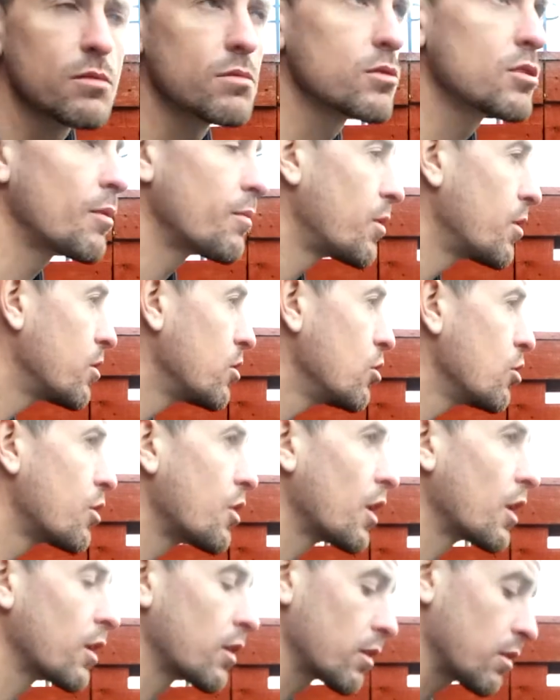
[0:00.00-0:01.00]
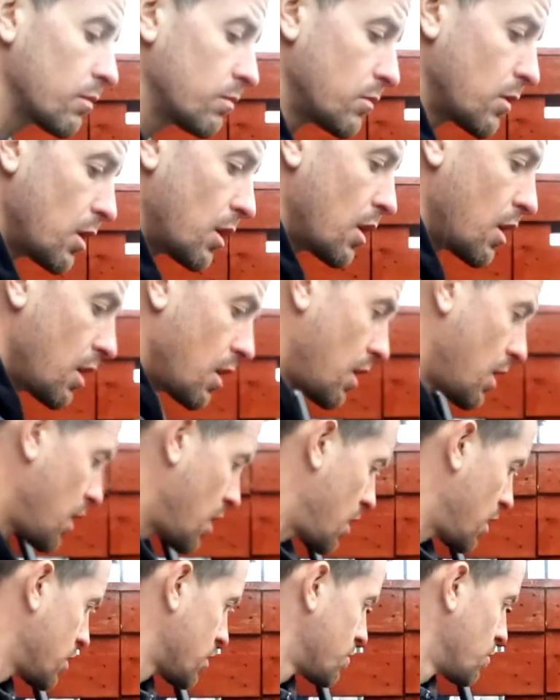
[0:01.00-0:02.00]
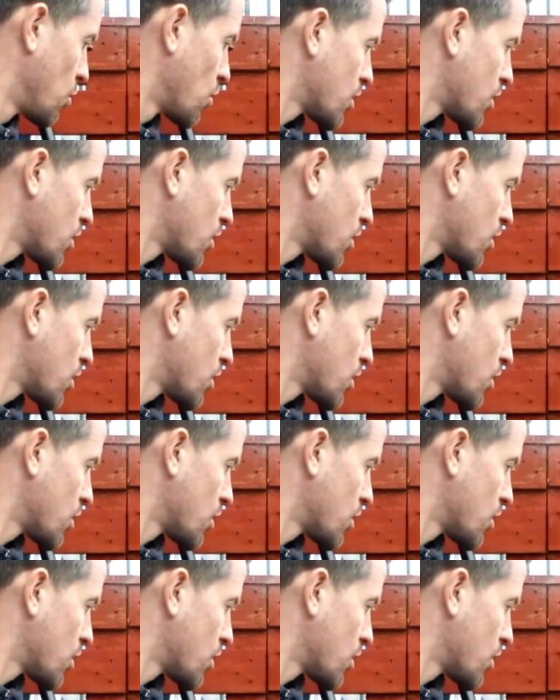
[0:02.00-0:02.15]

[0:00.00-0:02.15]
something you think is more